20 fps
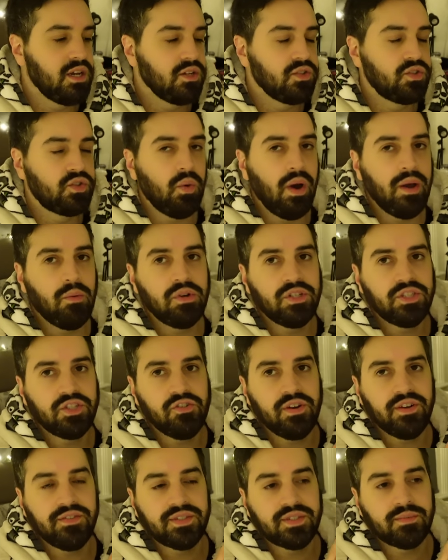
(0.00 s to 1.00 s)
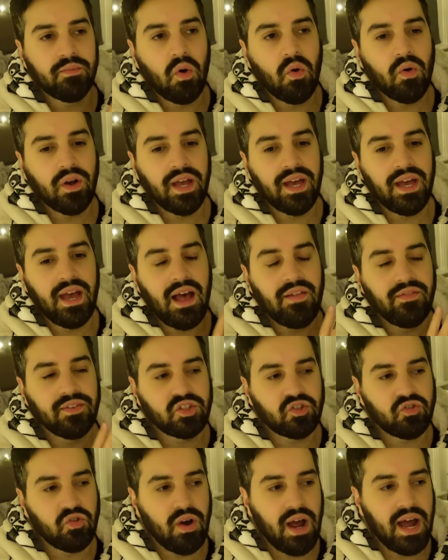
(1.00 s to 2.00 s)
So I wonder if Smoker and the
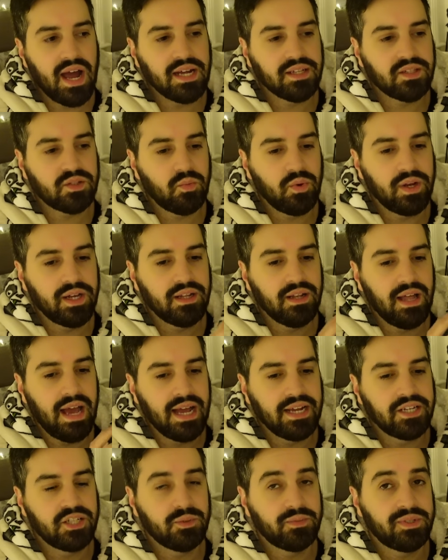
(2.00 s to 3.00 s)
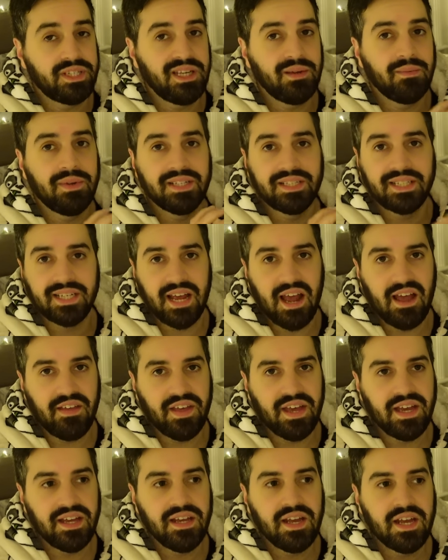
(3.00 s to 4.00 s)
Straw Hats will end up teaming
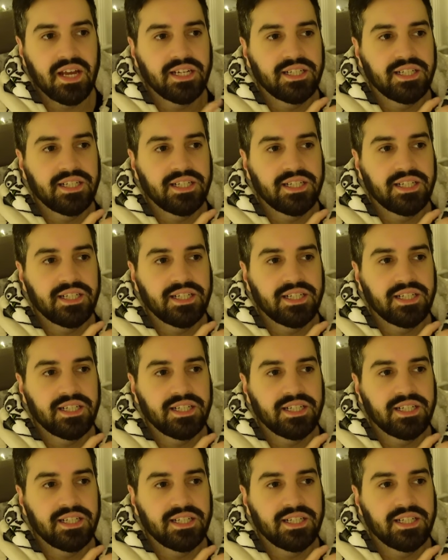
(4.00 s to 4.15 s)
together